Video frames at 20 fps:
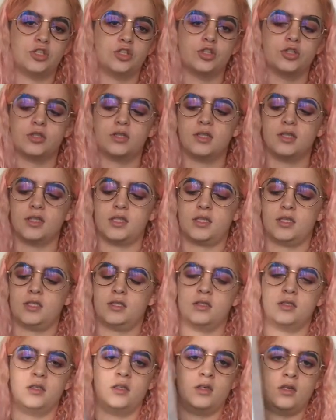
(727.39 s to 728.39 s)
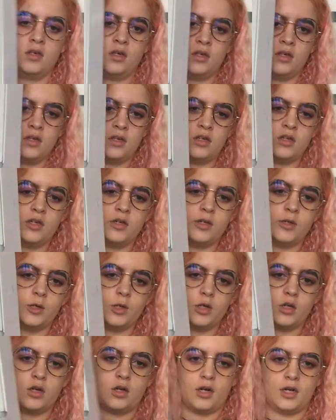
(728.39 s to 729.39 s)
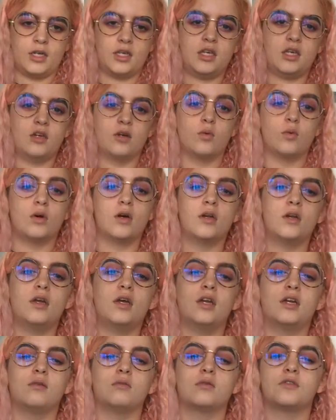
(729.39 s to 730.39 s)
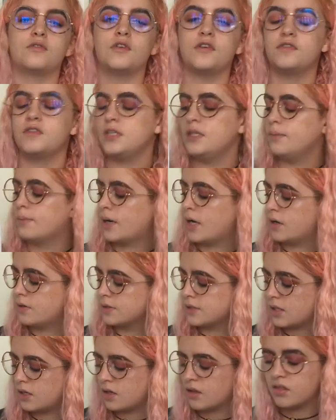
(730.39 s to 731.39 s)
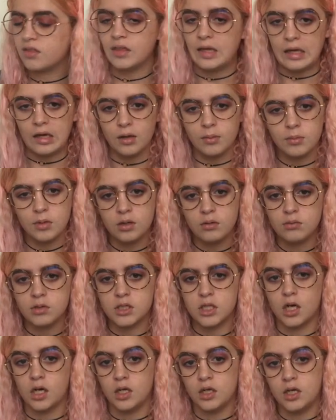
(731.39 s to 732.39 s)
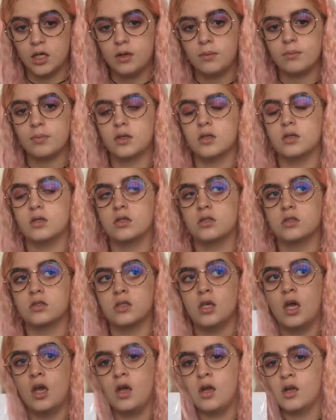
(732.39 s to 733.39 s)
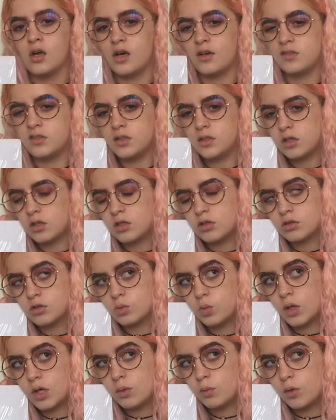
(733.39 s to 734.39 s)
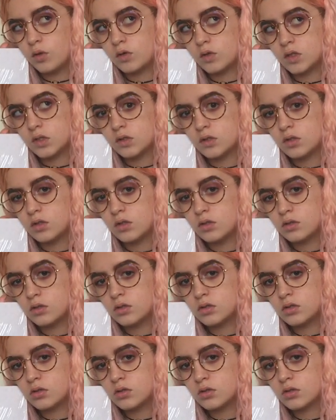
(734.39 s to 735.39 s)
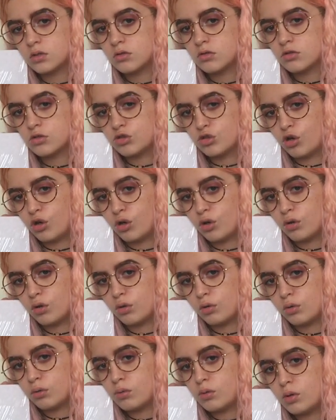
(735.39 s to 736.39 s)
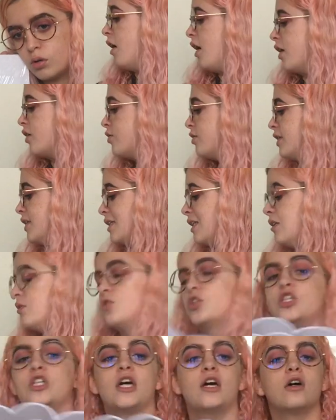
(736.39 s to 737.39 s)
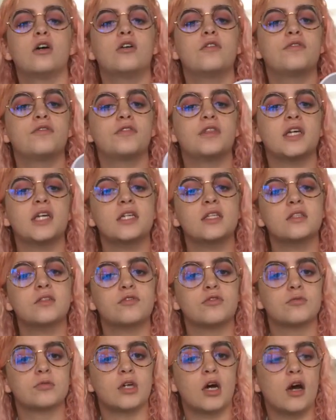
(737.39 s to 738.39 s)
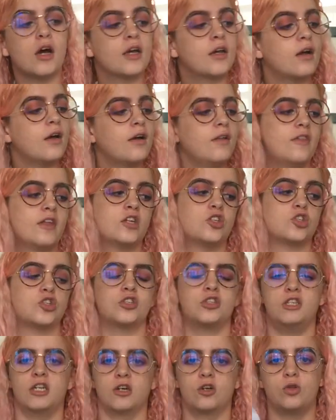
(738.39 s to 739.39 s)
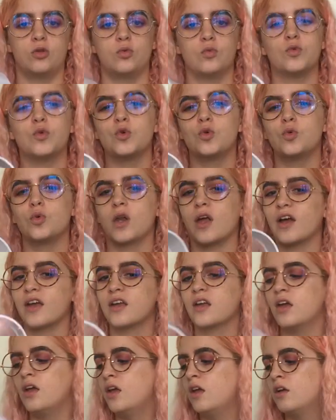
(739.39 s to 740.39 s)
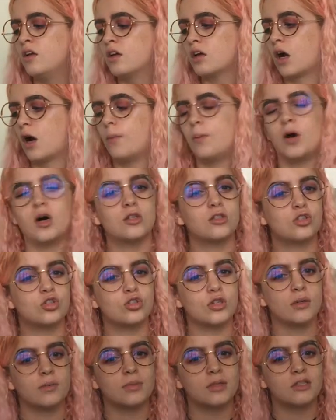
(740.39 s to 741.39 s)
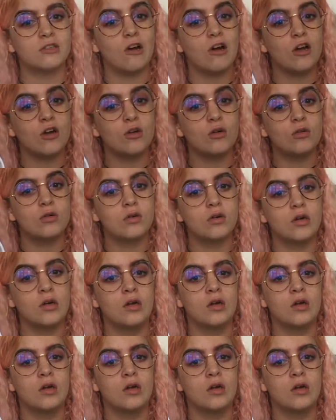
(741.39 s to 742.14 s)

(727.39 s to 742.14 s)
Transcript: is just this IKEA one, and it was £15, and I think I'm gonna return it because I've seen a cute one in Wilkinson's. So I got these little shelf things from Tiger, and they just stick on the wall like command strip style,